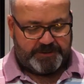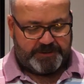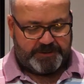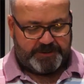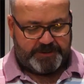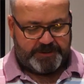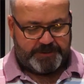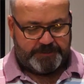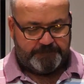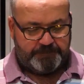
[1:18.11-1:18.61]

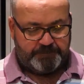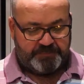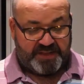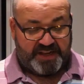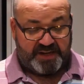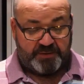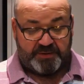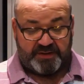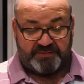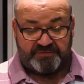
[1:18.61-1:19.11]

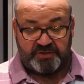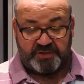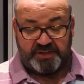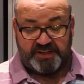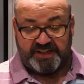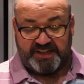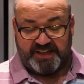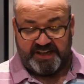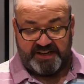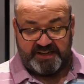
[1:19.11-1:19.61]
Anyway, I've done
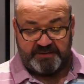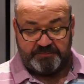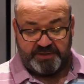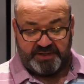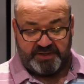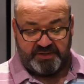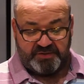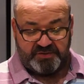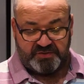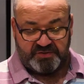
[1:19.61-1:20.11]
it again
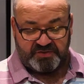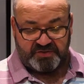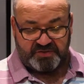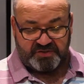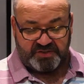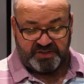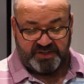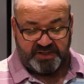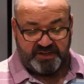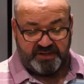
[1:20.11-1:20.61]

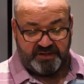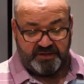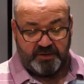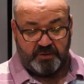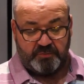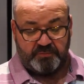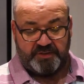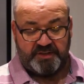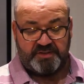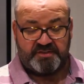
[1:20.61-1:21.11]
because,
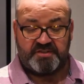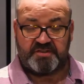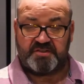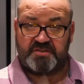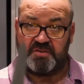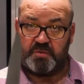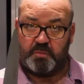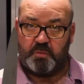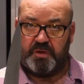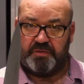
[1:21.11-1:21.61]
this
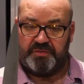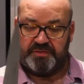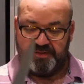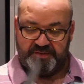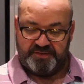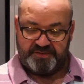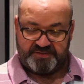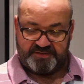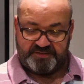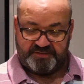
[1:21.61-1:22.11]
is the one
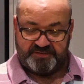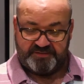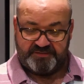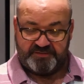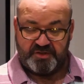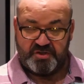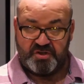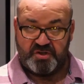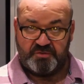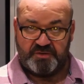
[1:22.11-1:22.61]
that
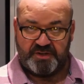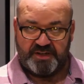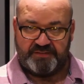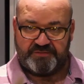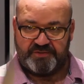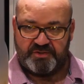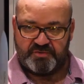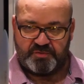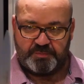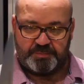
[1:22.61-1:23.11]
the new
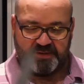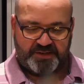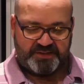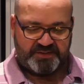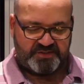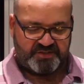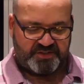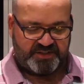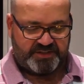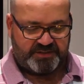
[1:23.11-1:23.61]
knife is
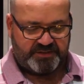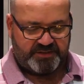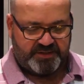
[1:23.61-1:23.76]
replacing.